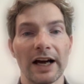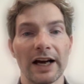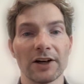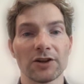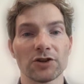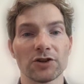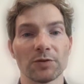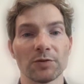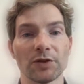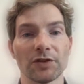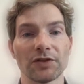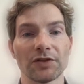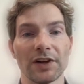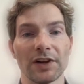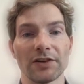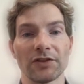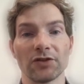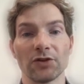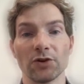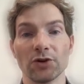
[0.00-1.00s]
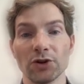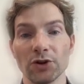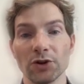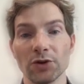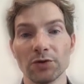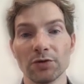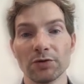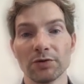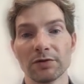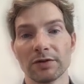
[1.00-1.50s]
axiomatize the
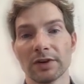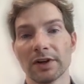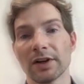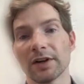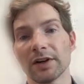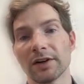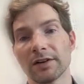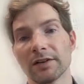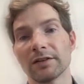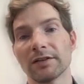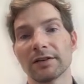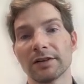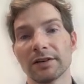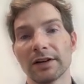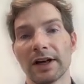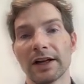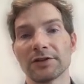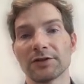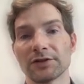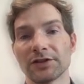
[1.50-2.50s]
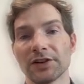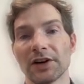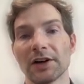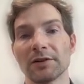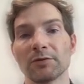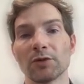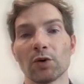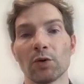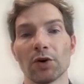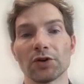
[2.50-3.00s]
new, at the
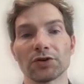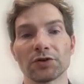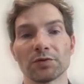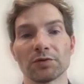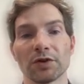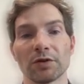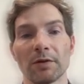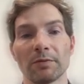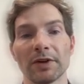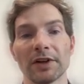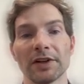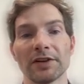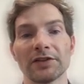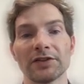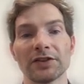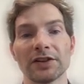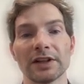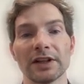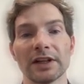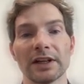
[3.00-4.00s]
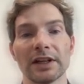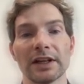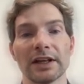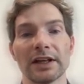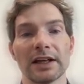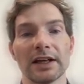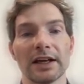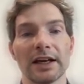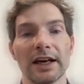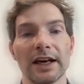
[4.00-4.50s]
time, quantum probability,
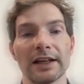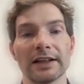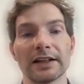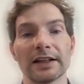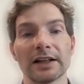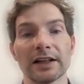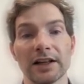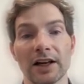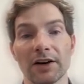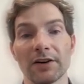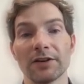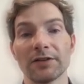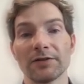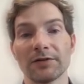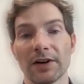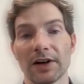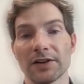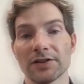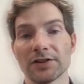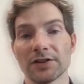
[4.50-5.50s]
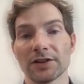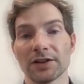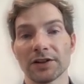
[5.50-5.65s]
and clarify the